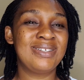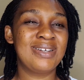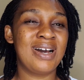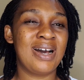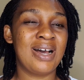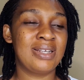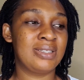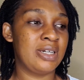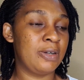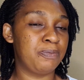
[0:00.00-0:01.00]

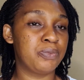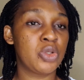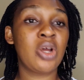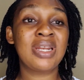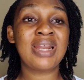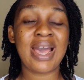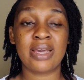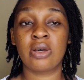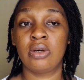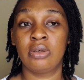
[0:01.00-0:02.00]
not
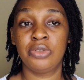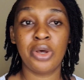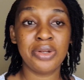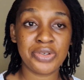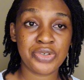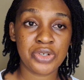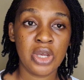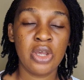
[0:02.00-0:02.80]
like knowledge.